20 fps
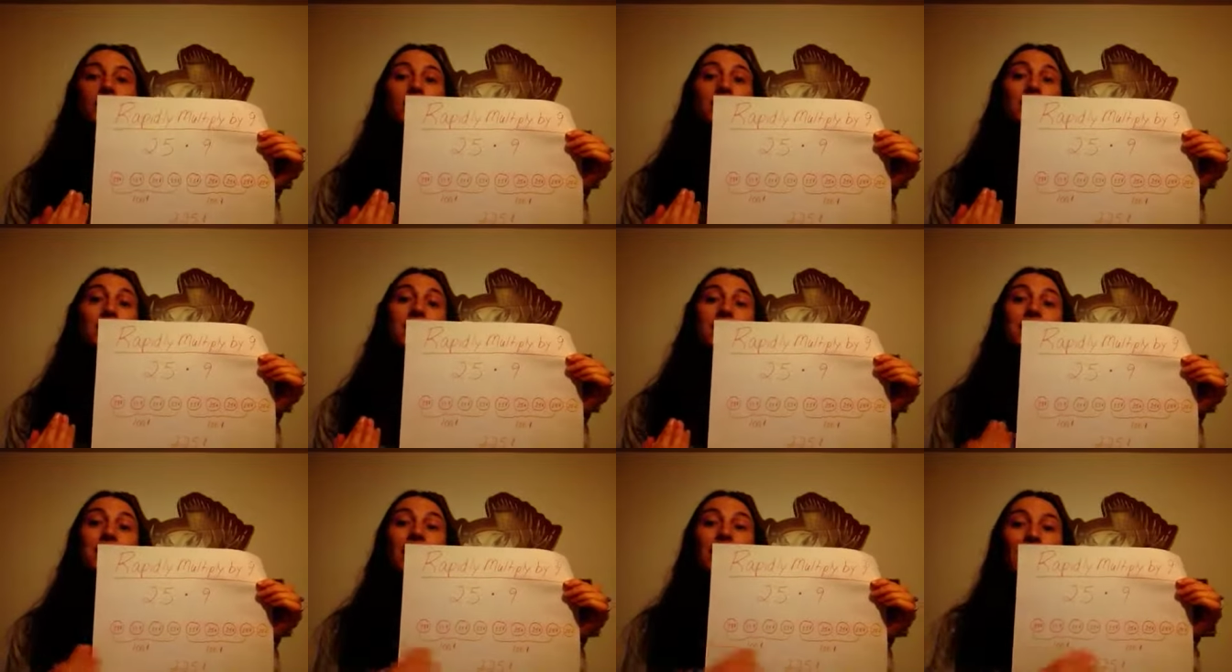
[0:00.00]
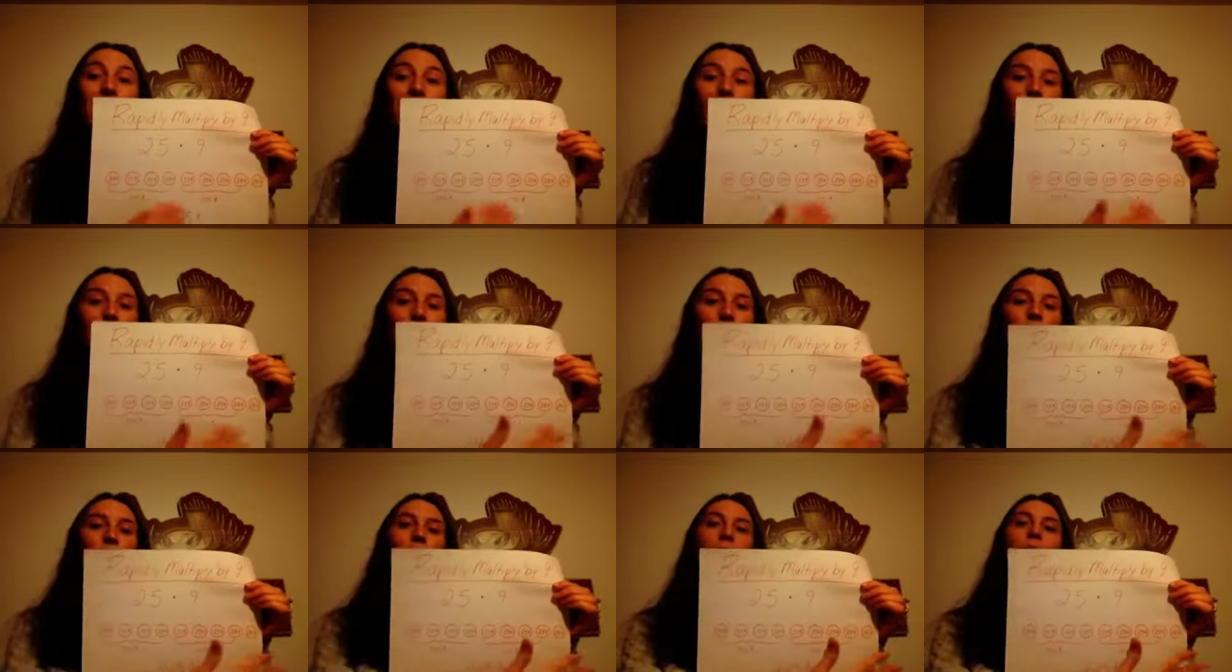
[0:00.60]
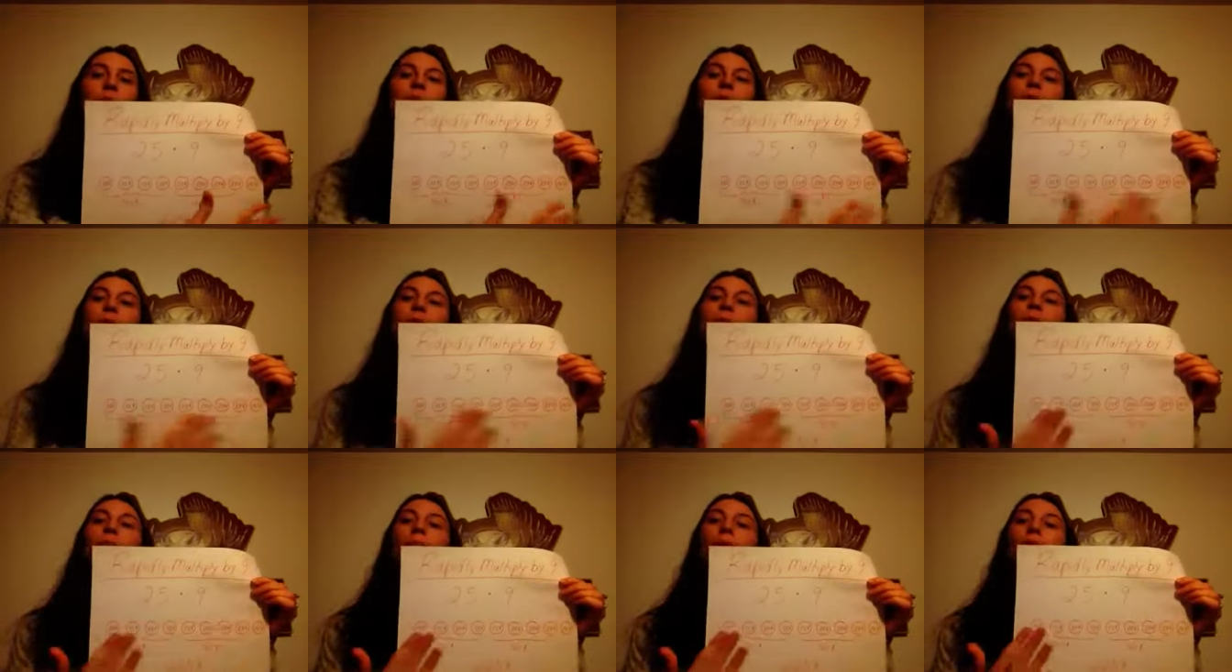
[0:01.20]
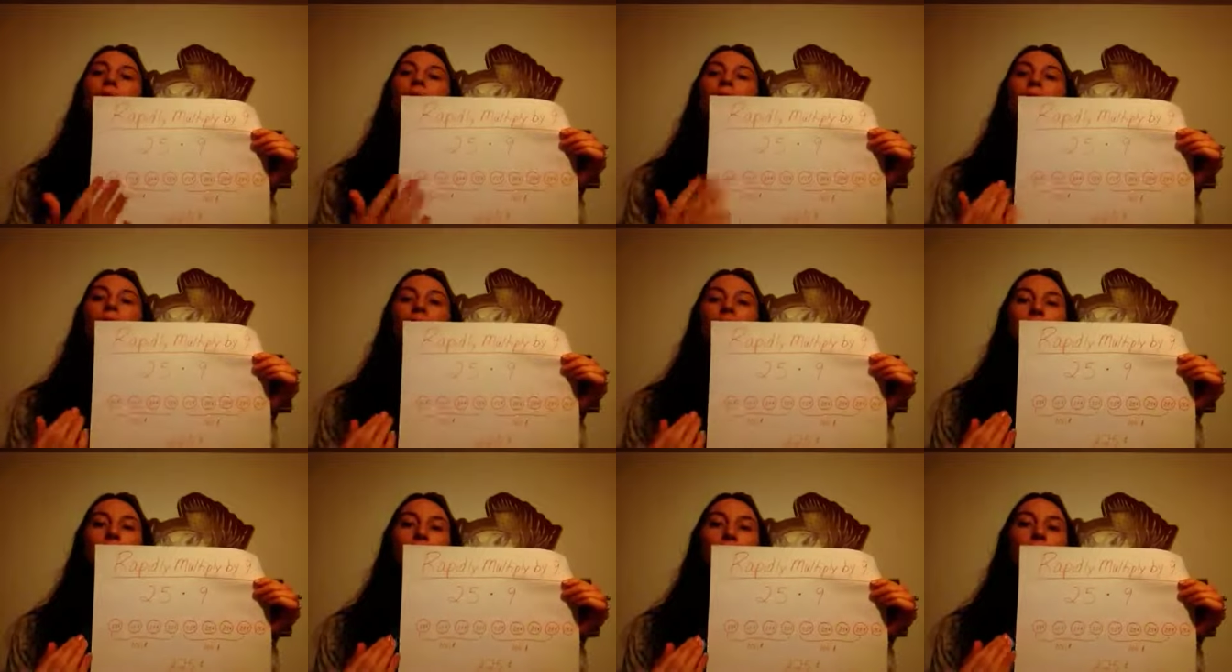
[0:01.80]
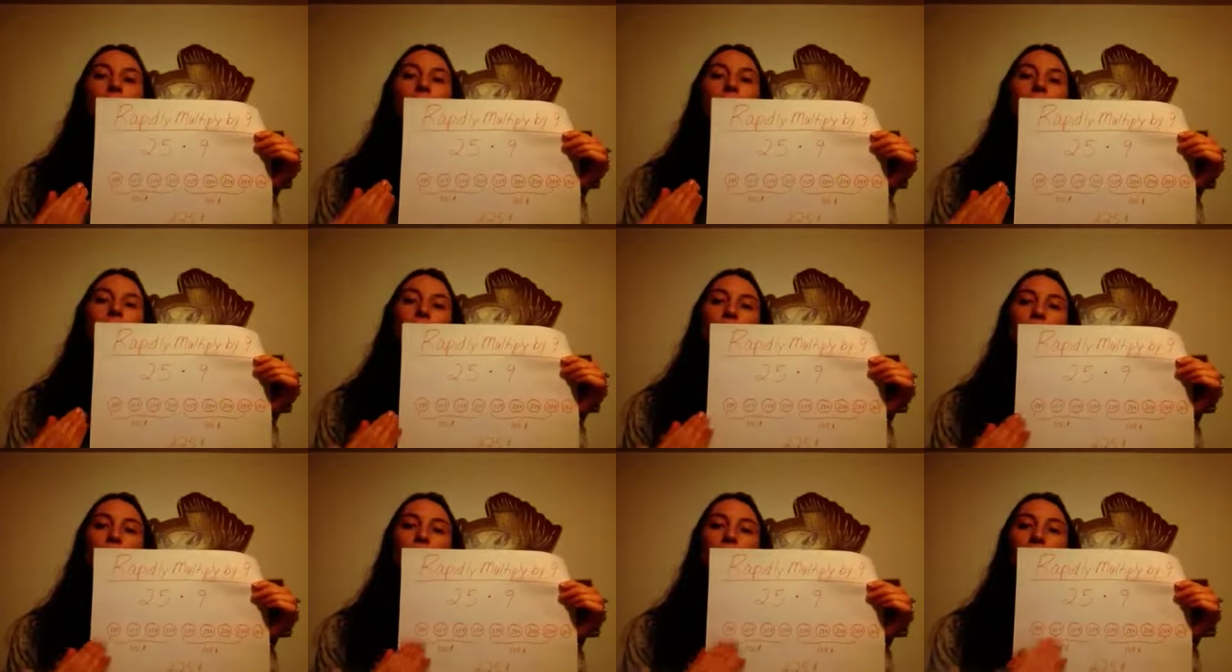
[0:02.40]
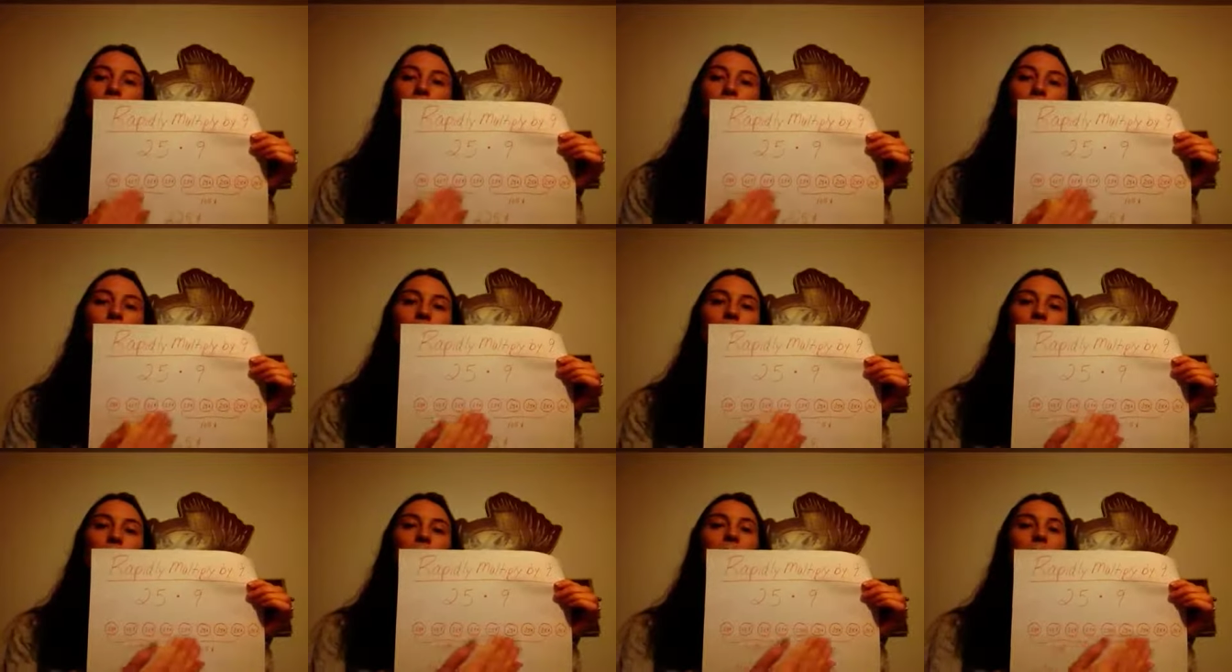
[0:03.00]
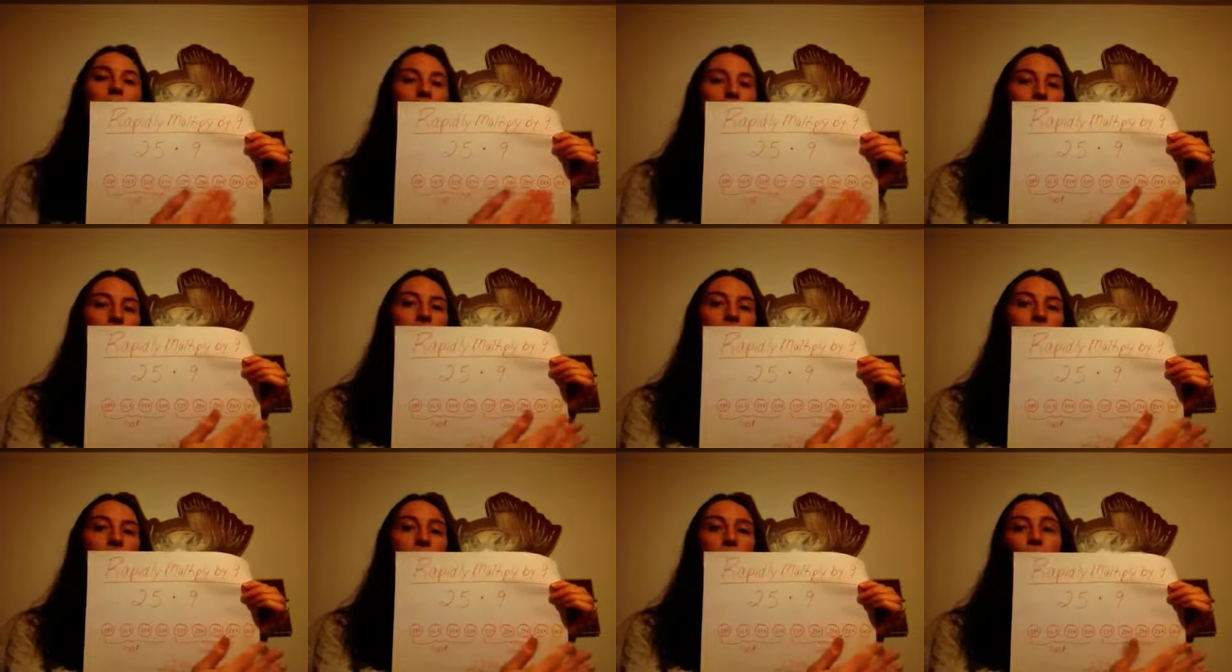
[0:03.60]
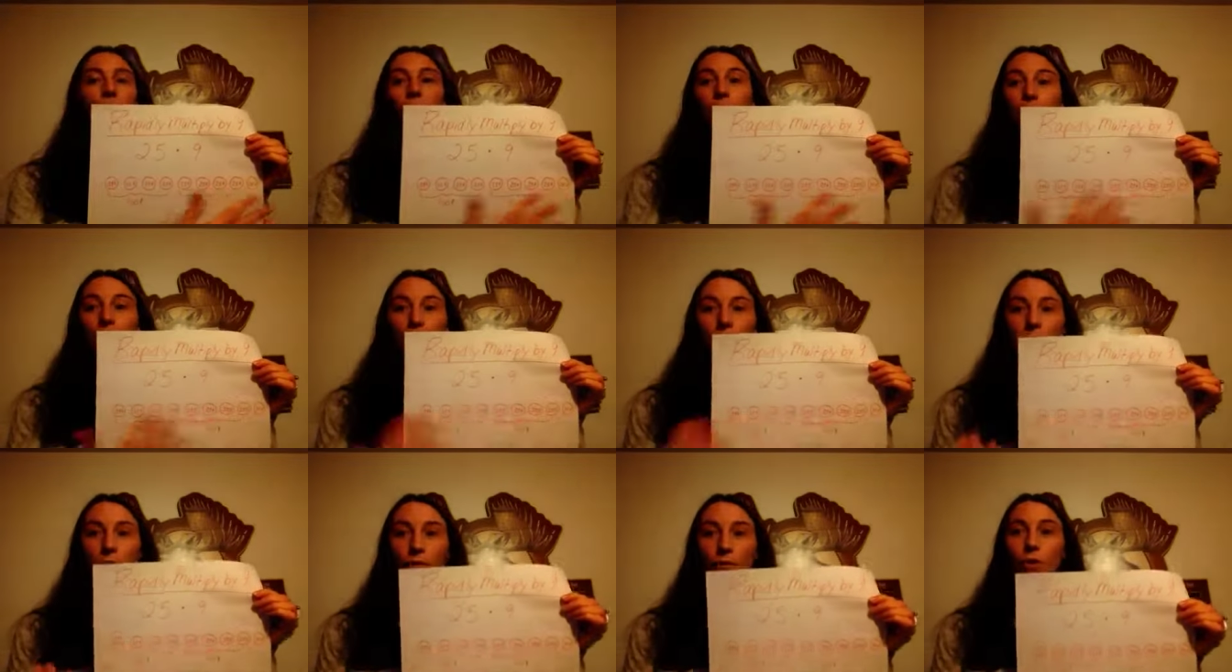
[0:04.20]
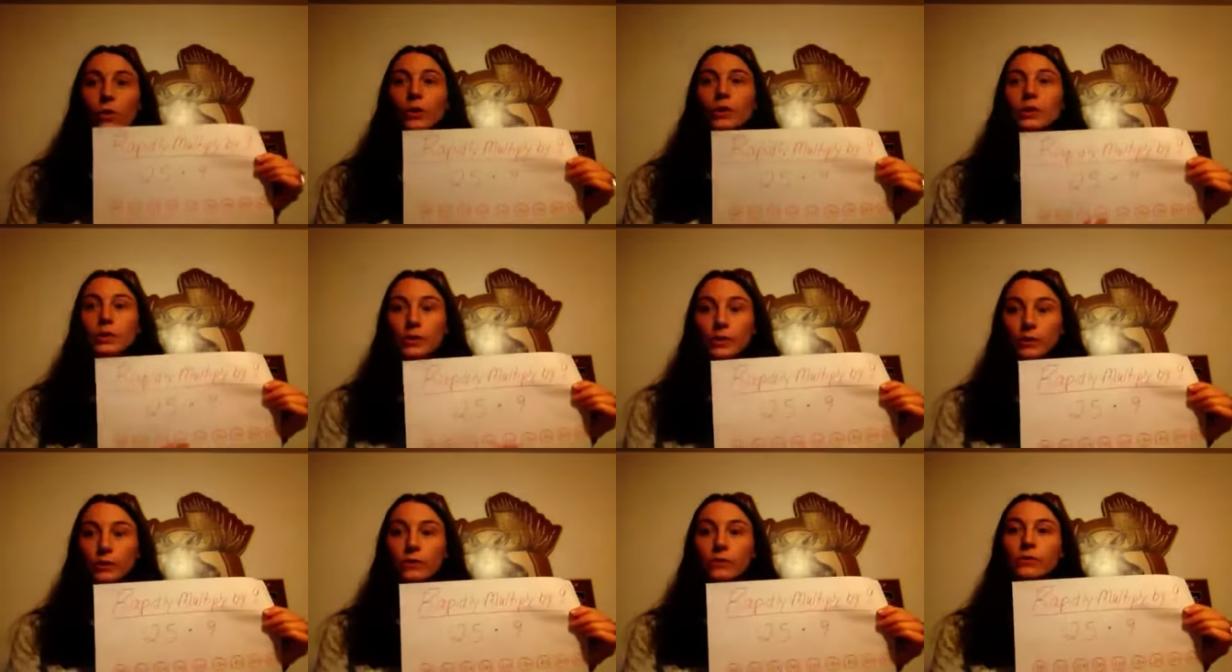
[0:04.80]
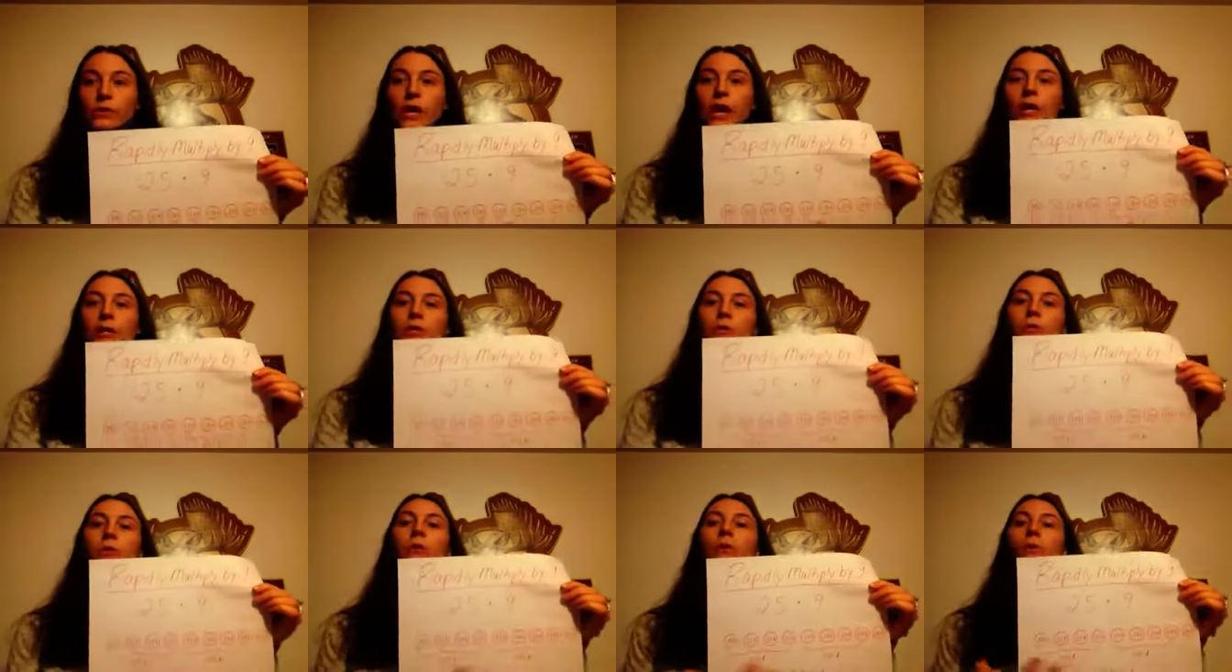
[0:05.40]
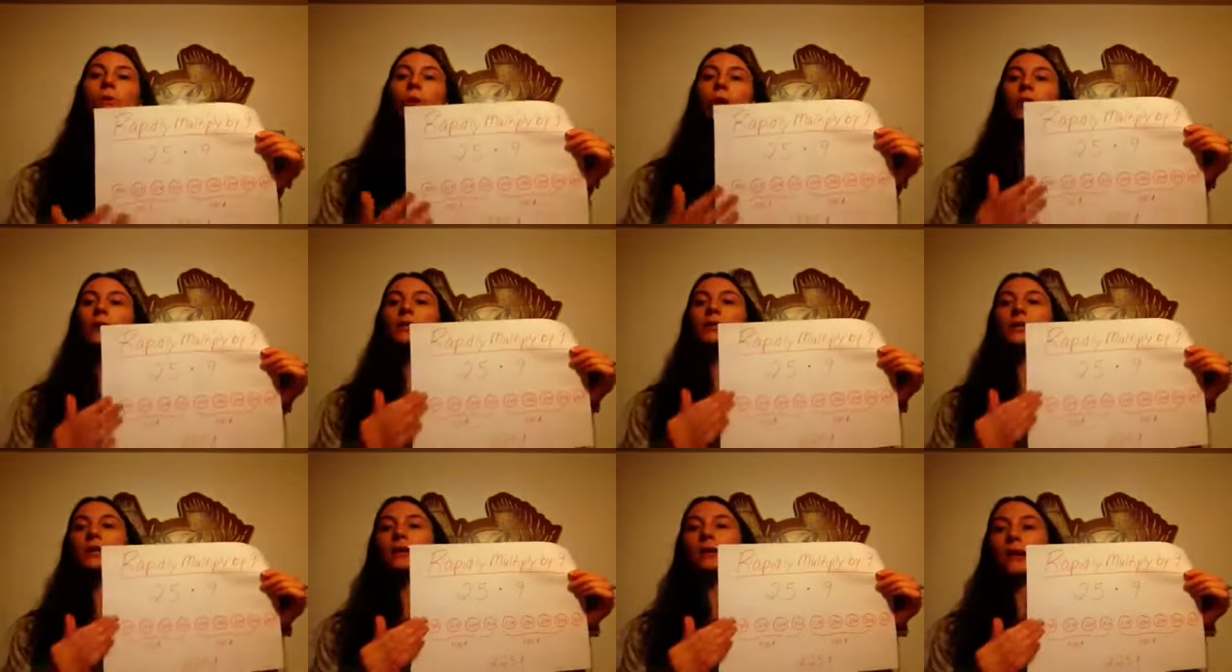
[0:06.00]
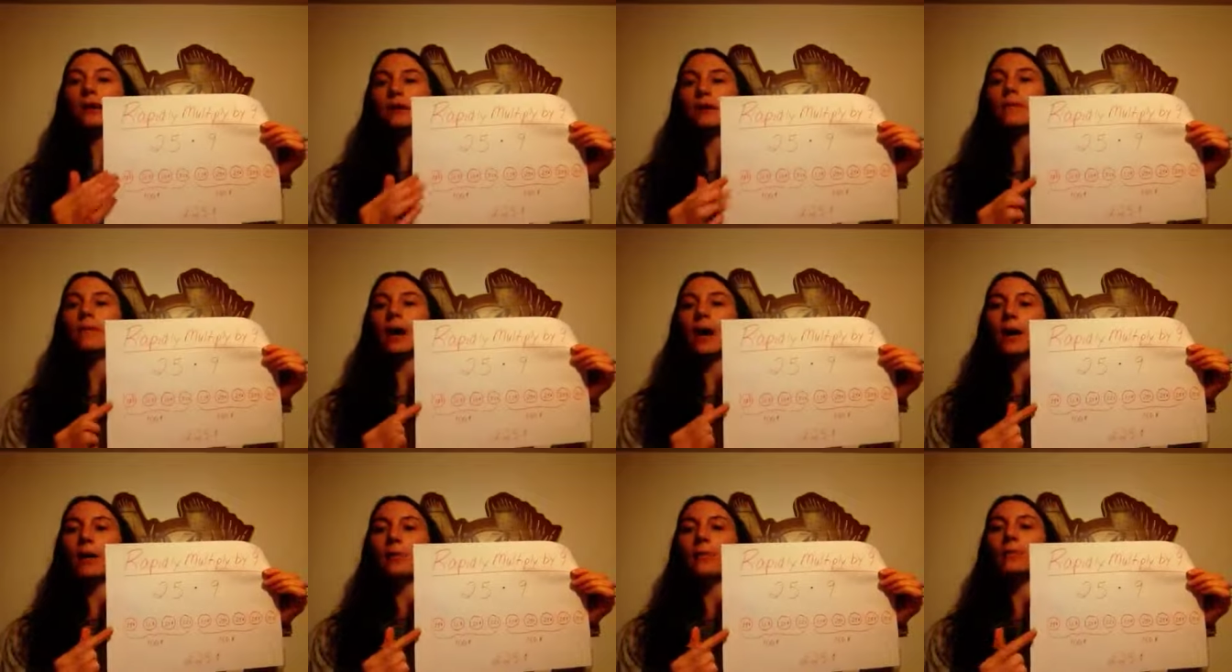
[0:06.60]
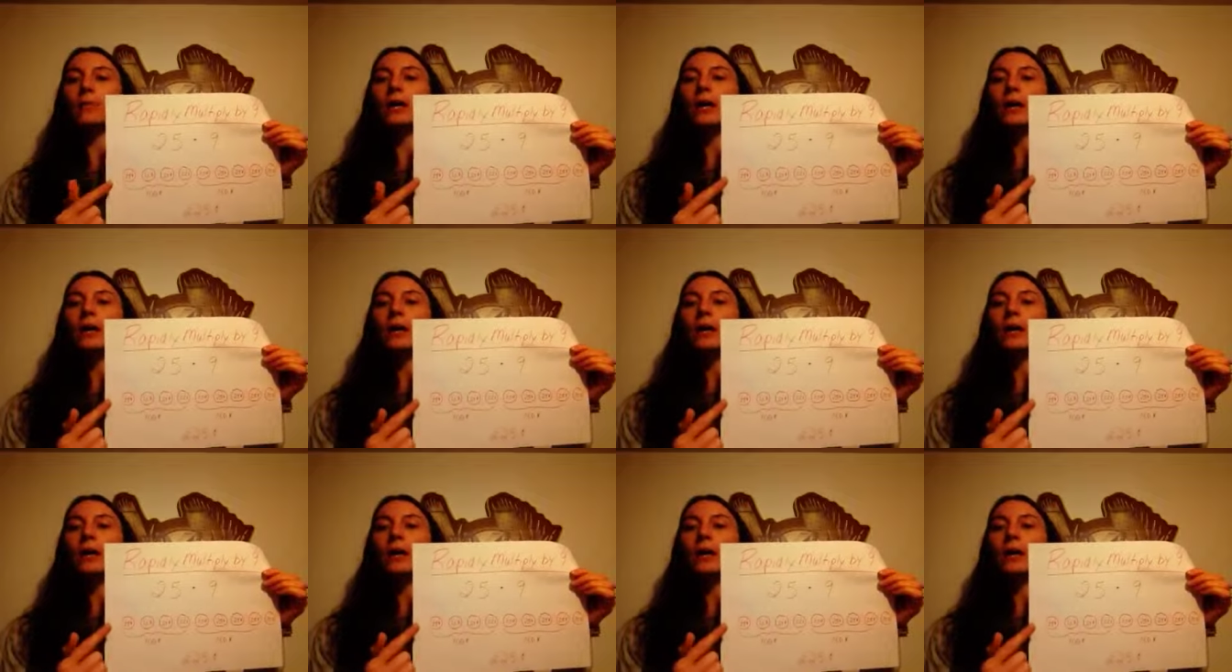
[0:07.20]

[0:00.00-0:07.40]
is that's 9 quarters. So drawing them all out, or you could of course use actual coins and lay them out,